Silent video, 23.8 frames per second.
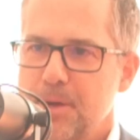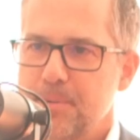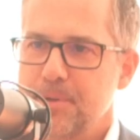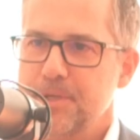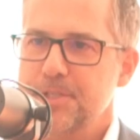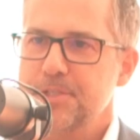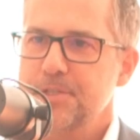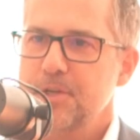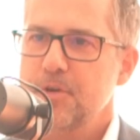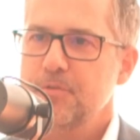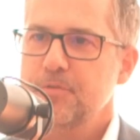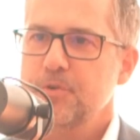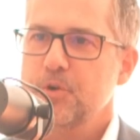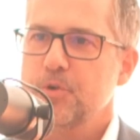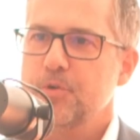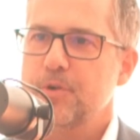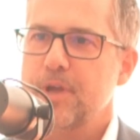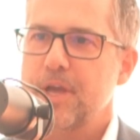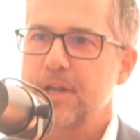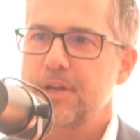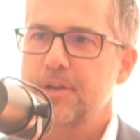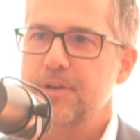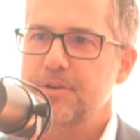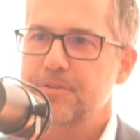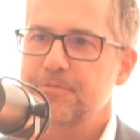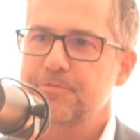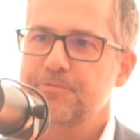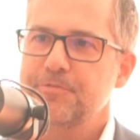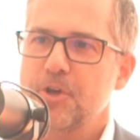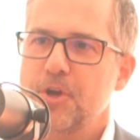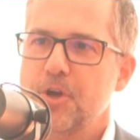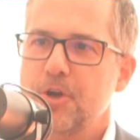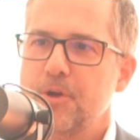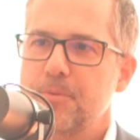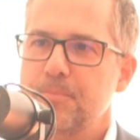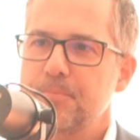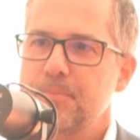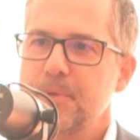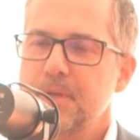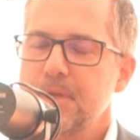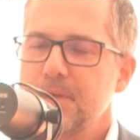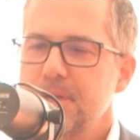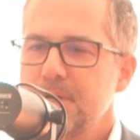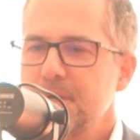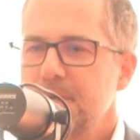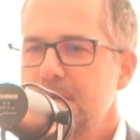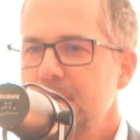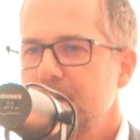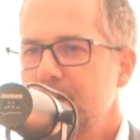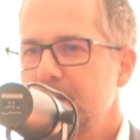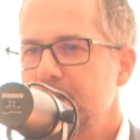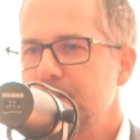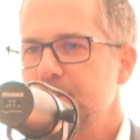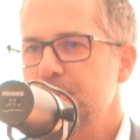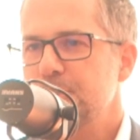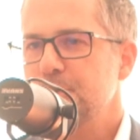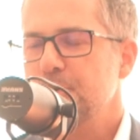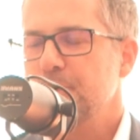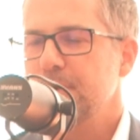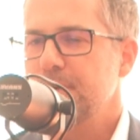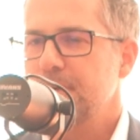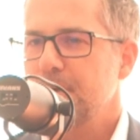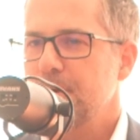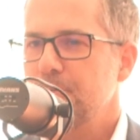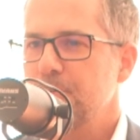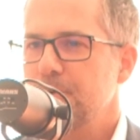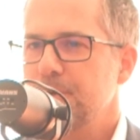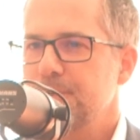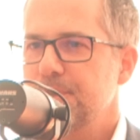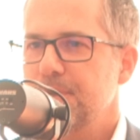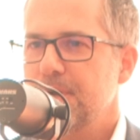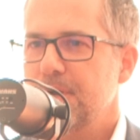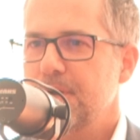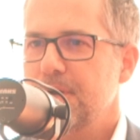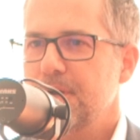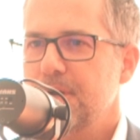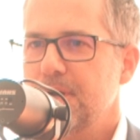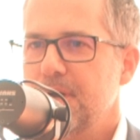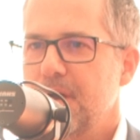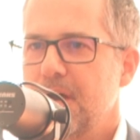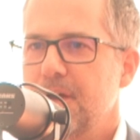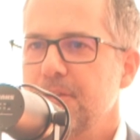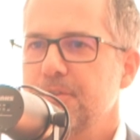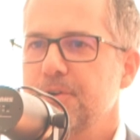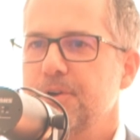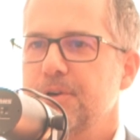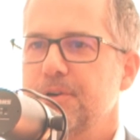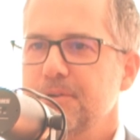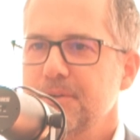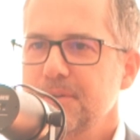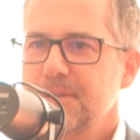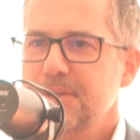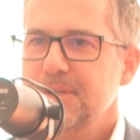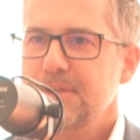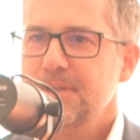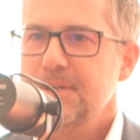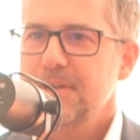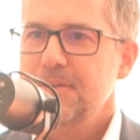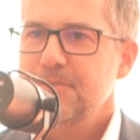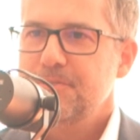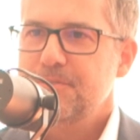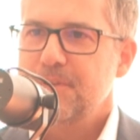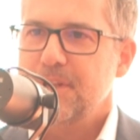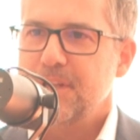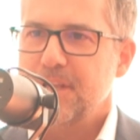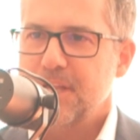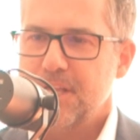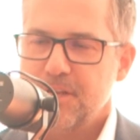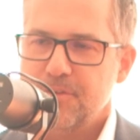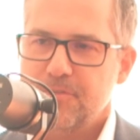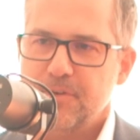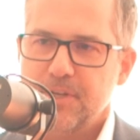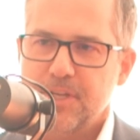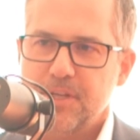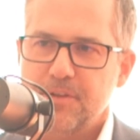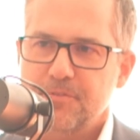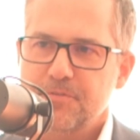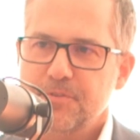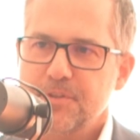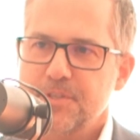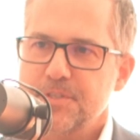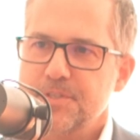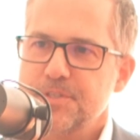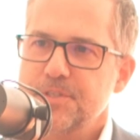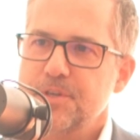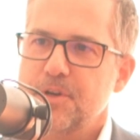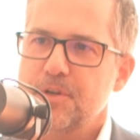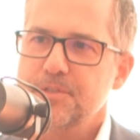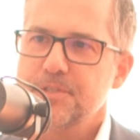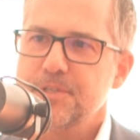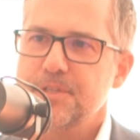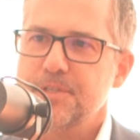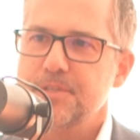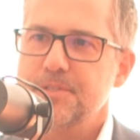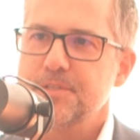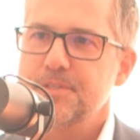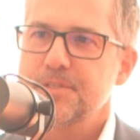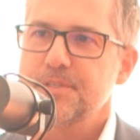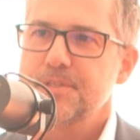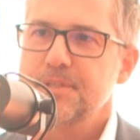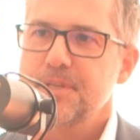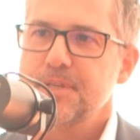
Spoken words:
myself, created a firm, and joined up with other fairly innovative consultants,